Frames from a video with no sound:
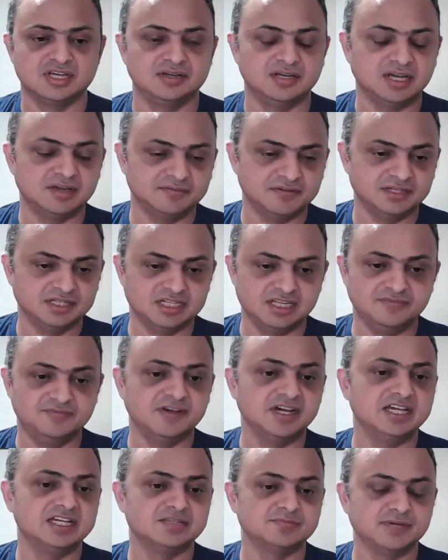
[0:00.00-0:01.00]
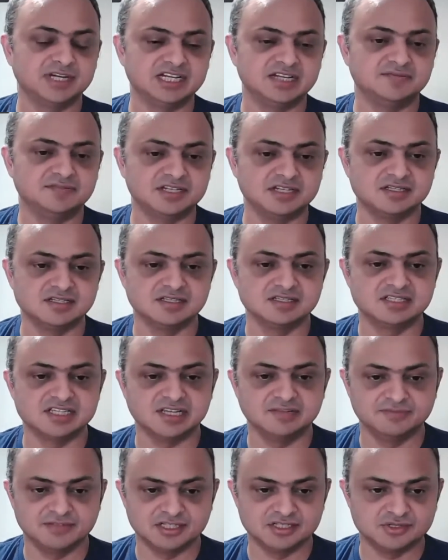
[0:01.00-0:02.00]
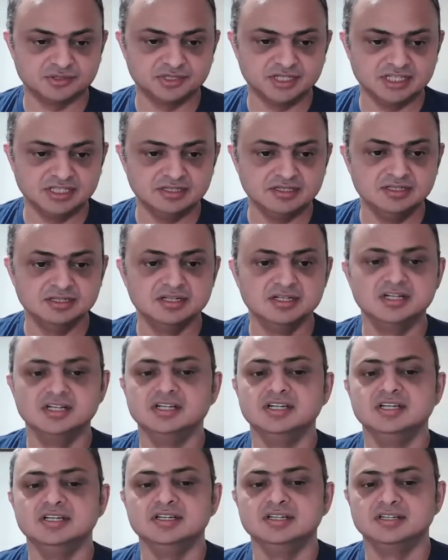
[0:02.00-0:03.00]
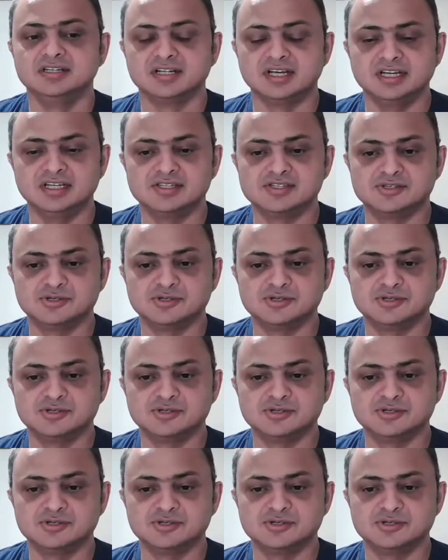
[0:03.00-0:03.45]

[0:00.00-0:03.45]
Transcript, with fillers: uh DeFi is by definition self custodial right?